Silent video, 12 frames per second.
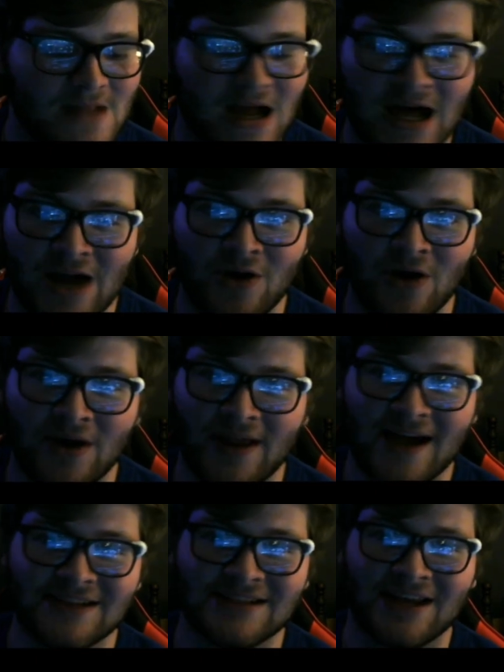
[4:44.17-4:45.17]
I don't know,
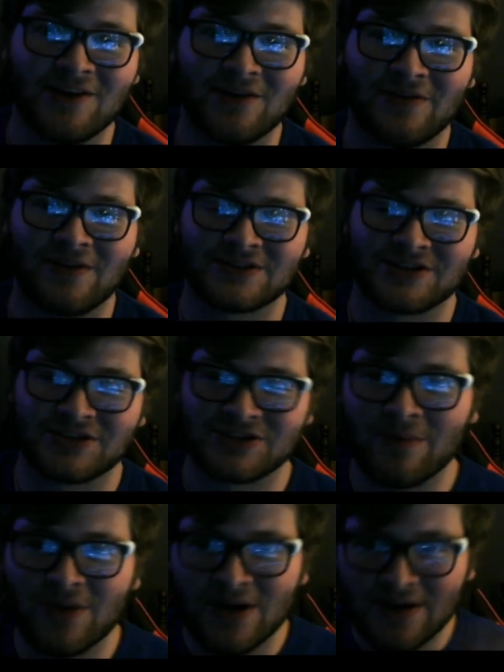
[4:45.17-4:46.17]
guys. I don't know. There's just something